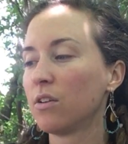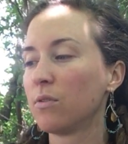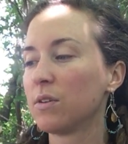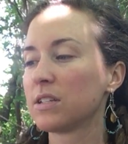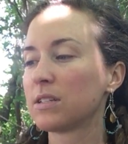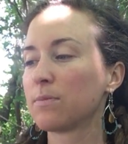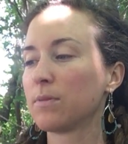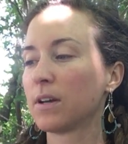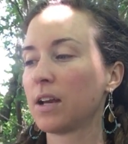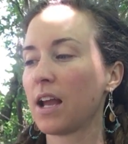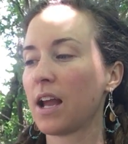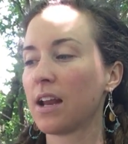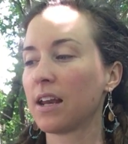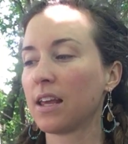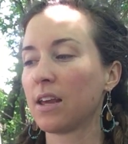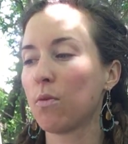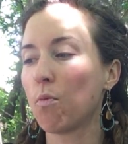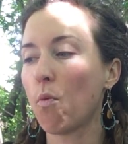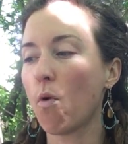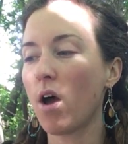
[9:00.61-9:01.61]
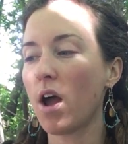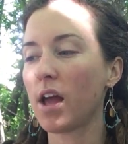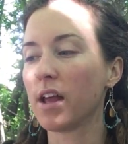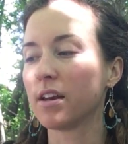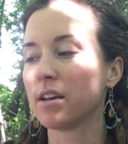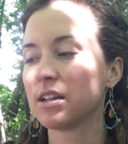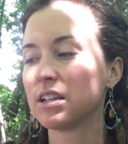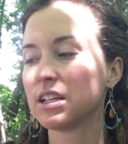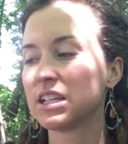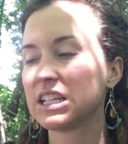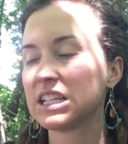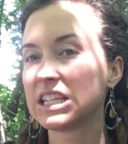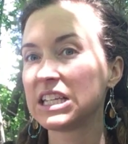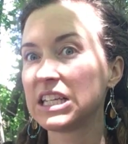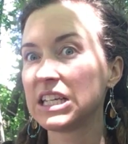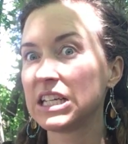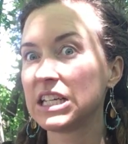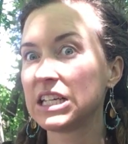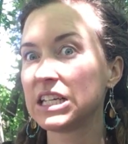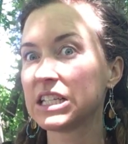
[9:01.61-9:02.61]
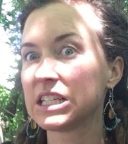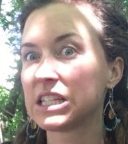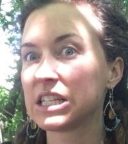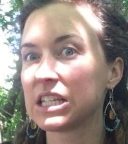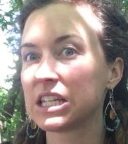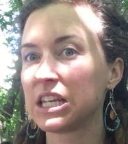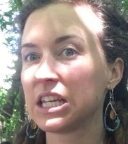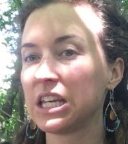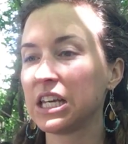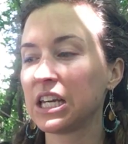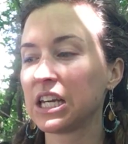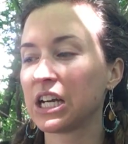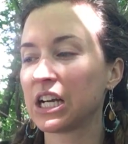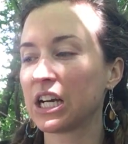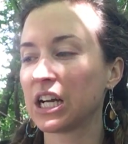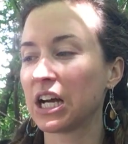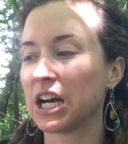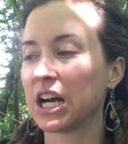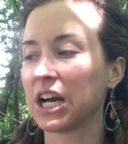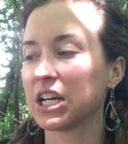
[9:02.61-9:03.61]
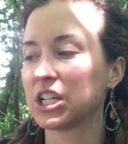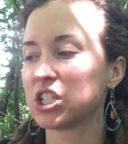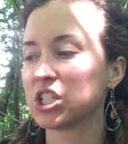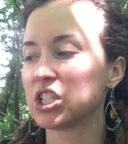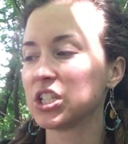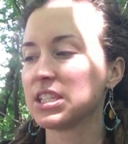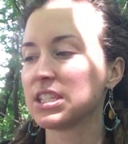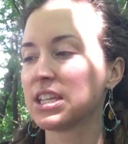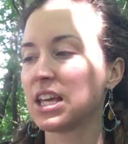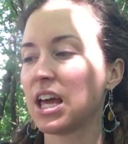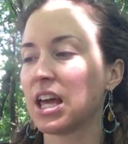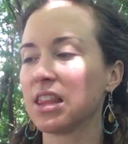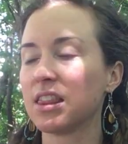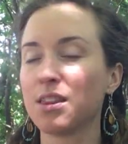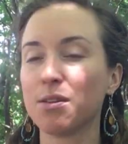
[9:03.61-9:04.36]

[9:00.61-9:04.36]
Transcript: whispered Annie. What? He's here, she said.